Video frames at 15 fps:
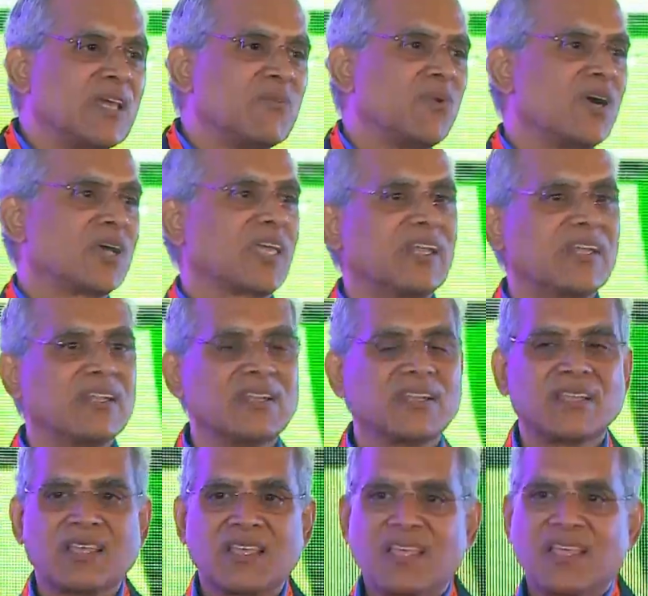work in,
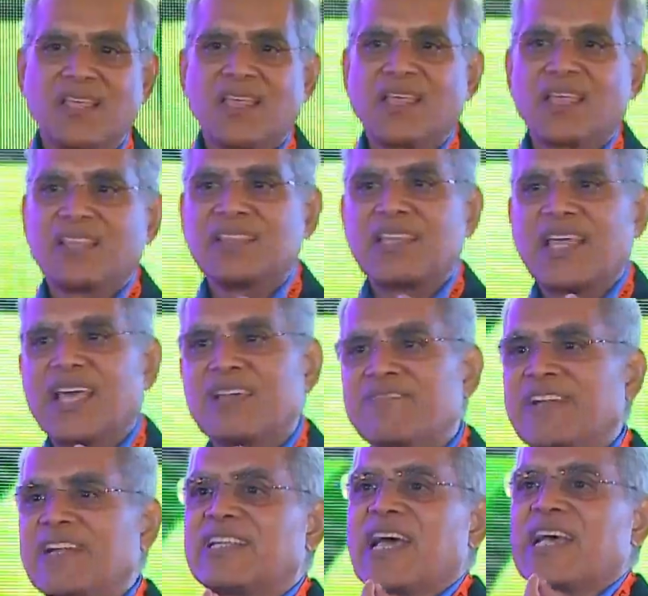they are
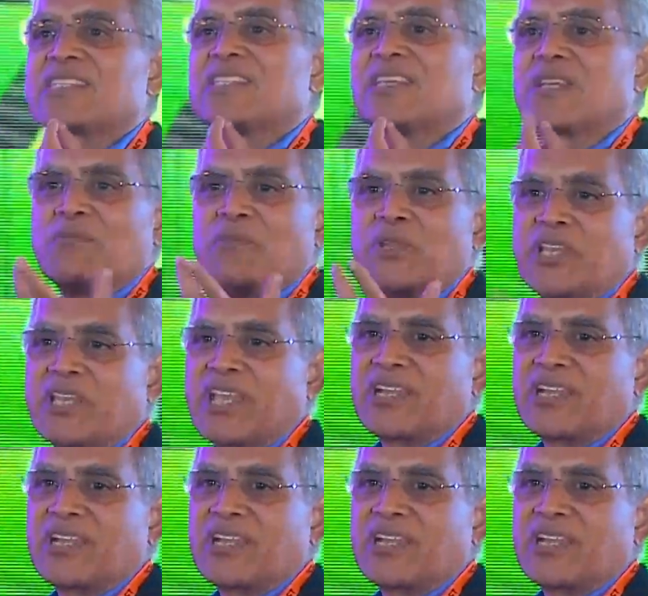fantastic communicators.